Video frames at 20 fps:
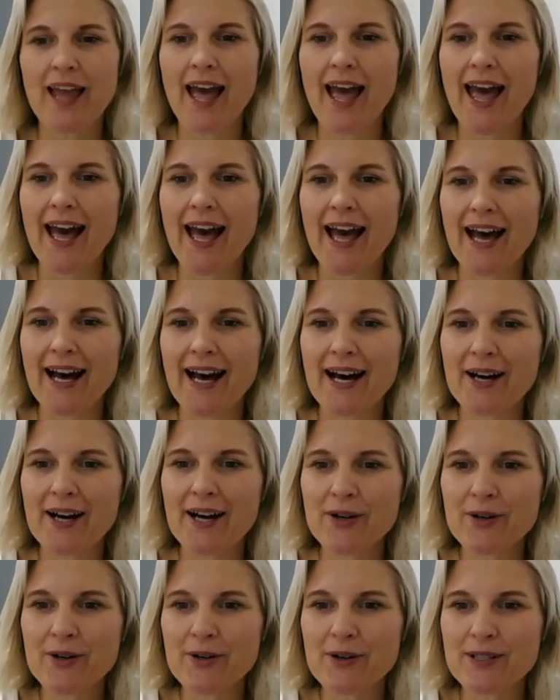
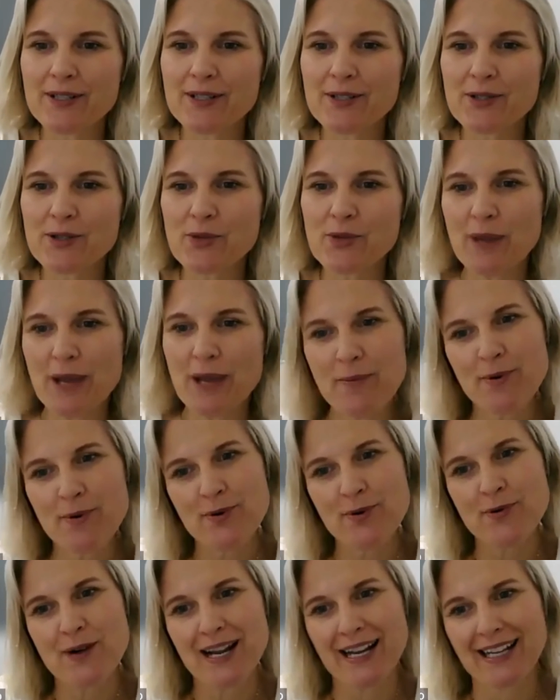how do
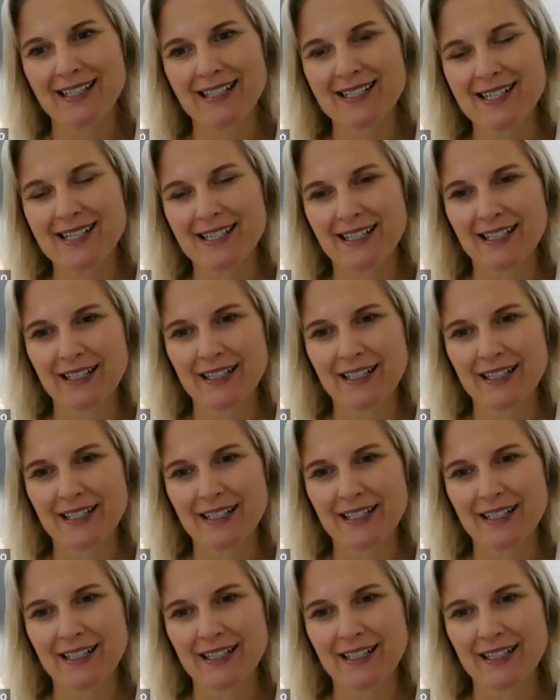people enter